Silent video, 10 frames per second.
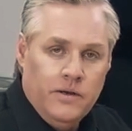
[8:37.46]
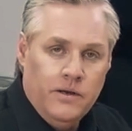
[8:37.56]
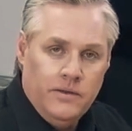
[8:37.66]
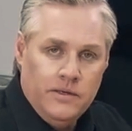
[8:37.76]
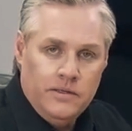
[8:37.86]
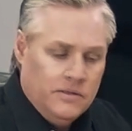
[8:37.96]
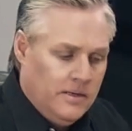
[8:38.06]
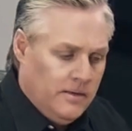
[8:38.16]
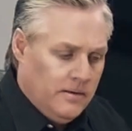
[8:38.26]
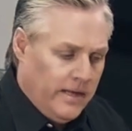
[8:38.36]
There's
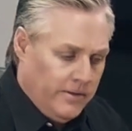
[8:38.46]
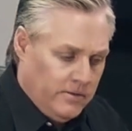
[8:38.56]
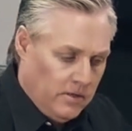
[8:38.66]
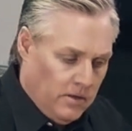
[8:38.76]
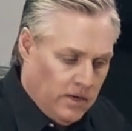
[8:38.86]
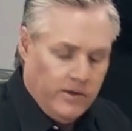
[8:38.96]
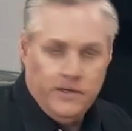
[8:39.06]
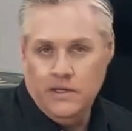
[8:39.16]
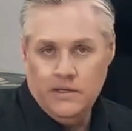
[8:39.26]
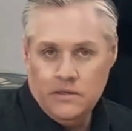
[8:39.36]
a lot of
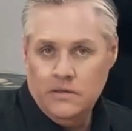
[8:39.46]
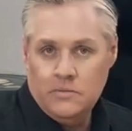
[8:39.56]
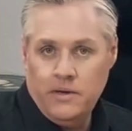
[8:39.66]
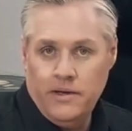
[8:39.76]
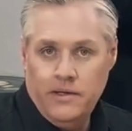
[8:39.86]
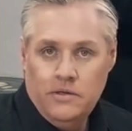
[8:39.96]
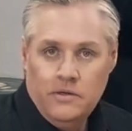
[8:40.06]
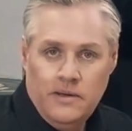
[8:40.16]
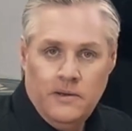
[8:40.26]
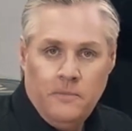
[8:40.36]
ideas in this
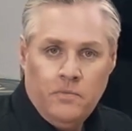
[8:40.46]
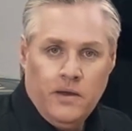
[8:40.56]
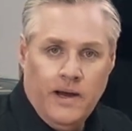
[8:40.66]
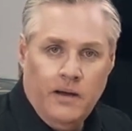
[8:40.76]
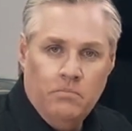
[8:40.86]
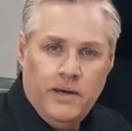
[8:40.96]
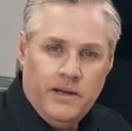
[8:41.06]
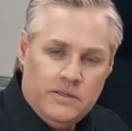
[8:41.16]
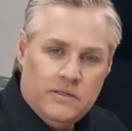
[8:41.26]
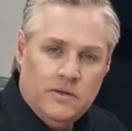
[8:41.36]
page, but
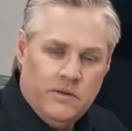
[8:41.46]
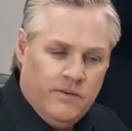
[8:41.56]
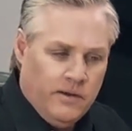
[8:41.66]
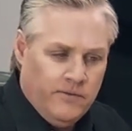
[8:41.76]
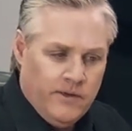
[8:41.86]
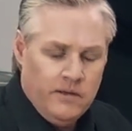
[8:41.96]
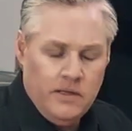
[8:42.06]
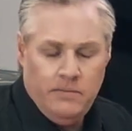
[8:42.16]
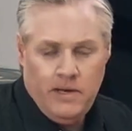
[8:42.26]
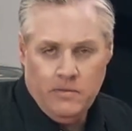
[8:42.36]
it's sort of,
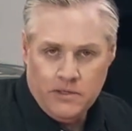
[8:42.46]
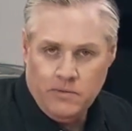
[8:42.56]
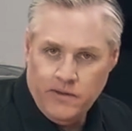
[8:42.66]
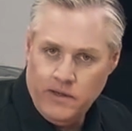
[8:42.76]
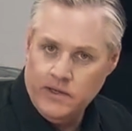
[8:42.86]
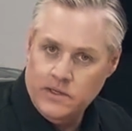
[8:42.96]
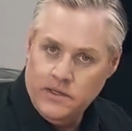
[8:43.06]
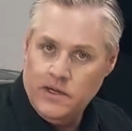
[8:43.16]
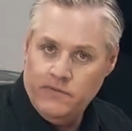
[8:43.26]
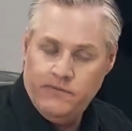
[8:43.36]
in many ways we feel like it's
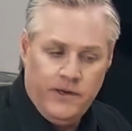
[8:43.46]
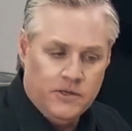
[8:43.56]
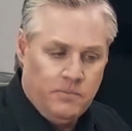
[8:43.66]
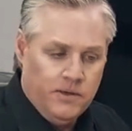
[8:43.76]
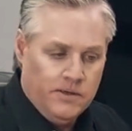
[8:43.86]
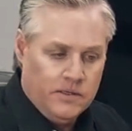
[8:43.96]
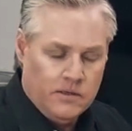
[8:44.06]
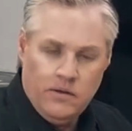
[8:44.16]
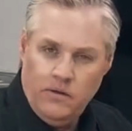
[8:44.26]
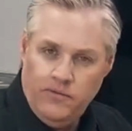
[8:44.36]
only half finished because there's
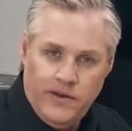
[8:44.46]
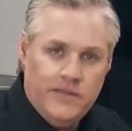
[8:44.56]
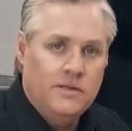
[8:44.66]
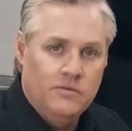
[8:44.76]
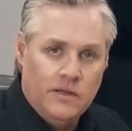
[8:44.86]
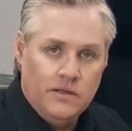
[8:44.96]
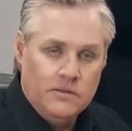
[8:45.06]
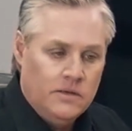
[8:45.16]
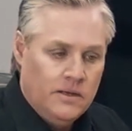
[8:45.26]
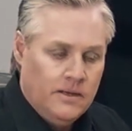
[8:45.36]
a lot of little finessing
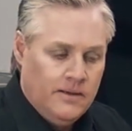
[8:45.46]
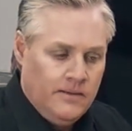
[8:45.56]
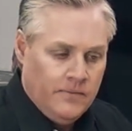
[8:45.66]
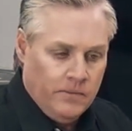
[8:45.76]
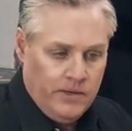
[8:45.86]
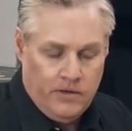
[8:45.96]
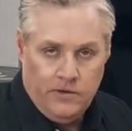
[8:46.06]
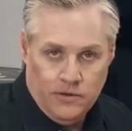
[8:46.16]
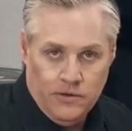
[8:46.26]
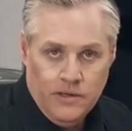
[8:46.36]
things that we need to
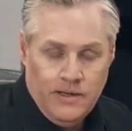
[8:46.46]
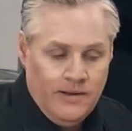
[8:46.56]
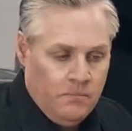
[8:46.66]
do.